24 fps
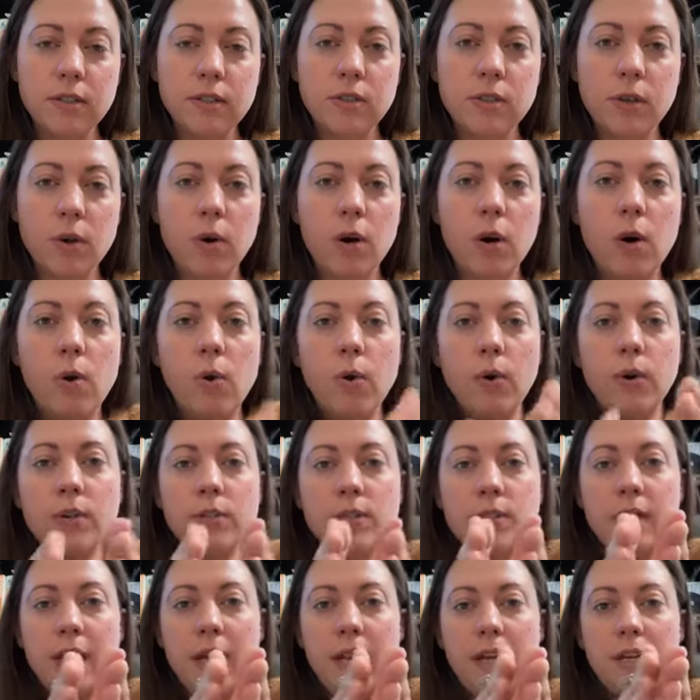So a
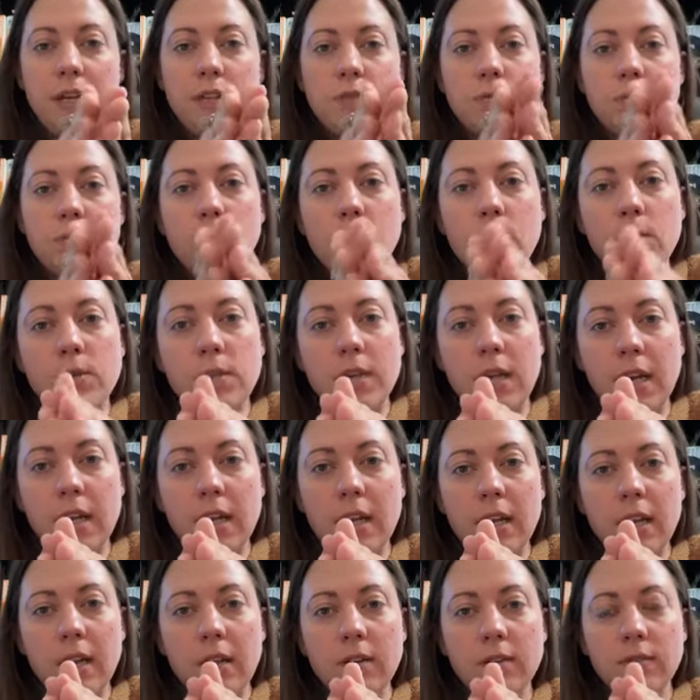horse that is
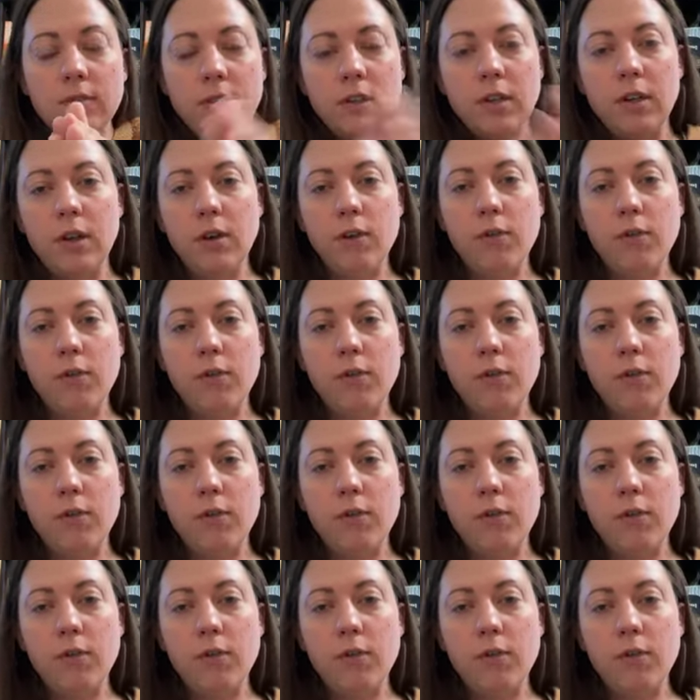rotated,